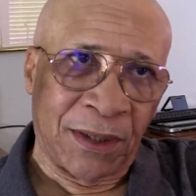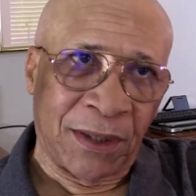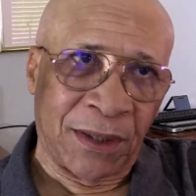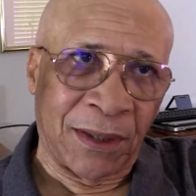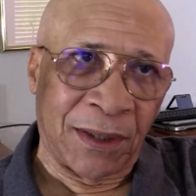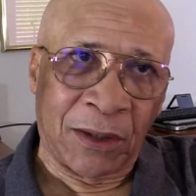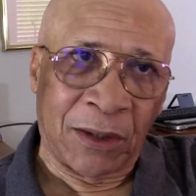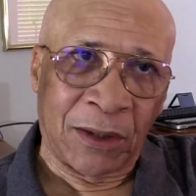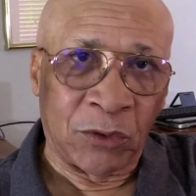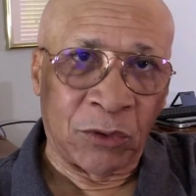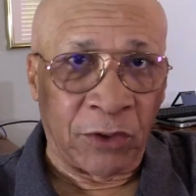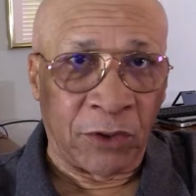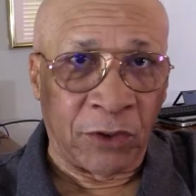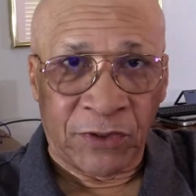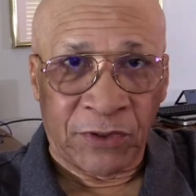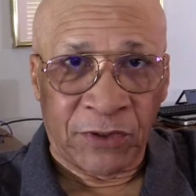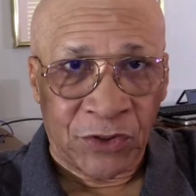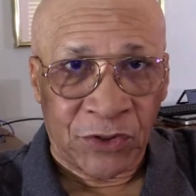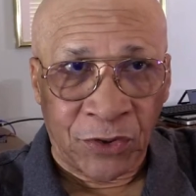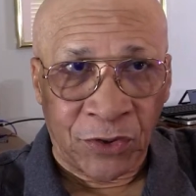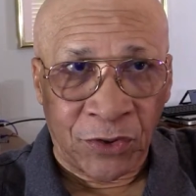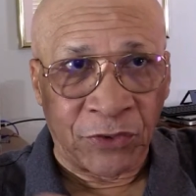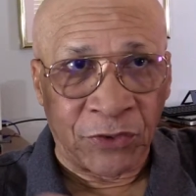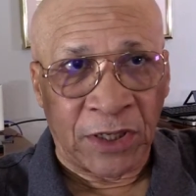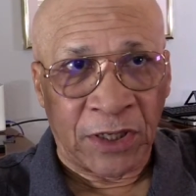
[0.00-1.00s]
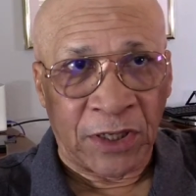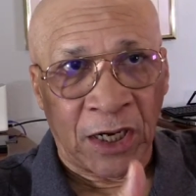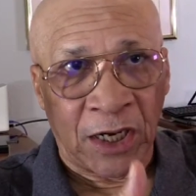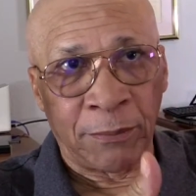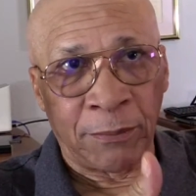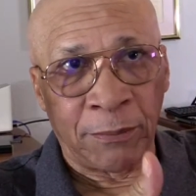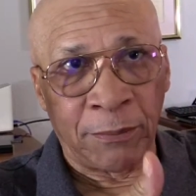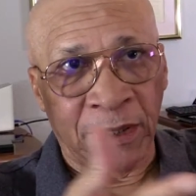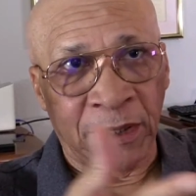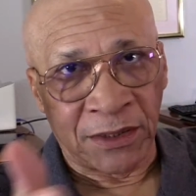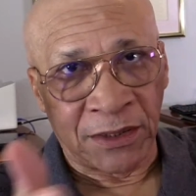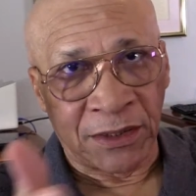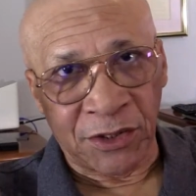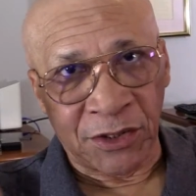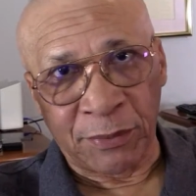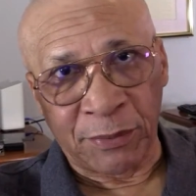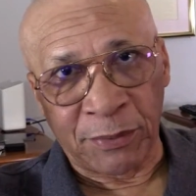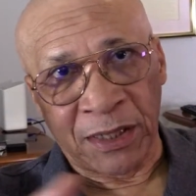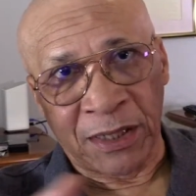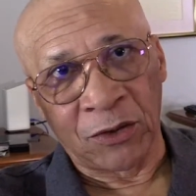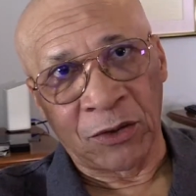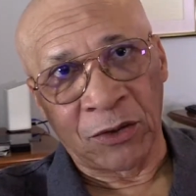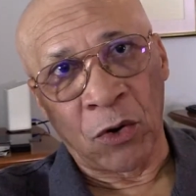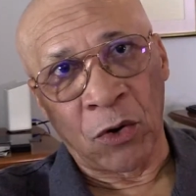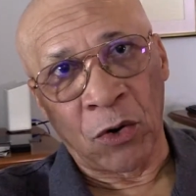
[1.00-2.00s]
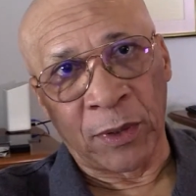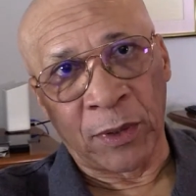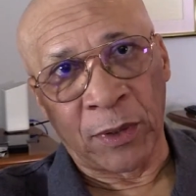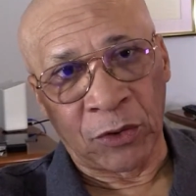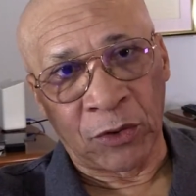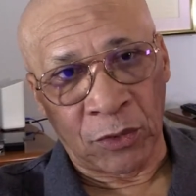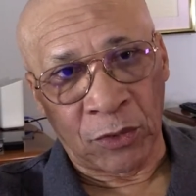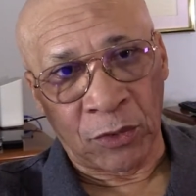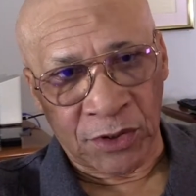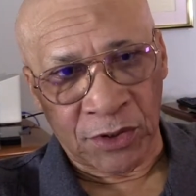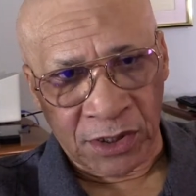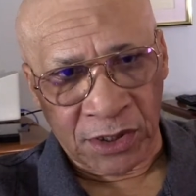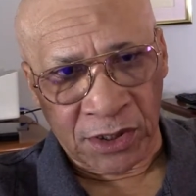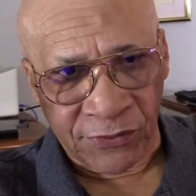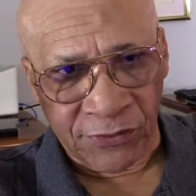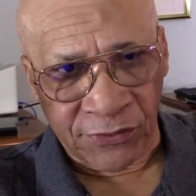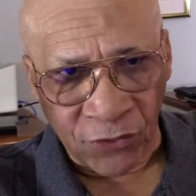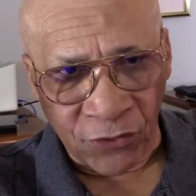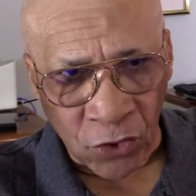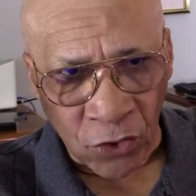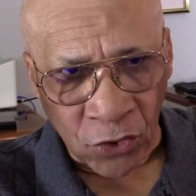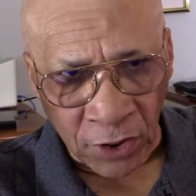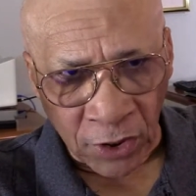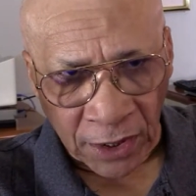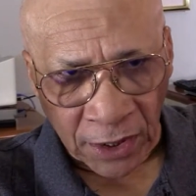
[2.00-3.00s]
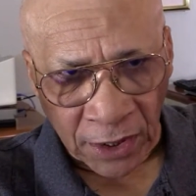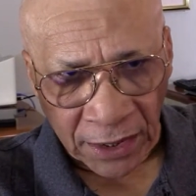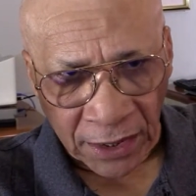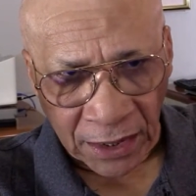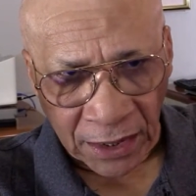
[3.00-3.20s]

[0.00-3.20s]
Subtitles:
I don't know if it's over now, but it's been going on since 4 o'clock.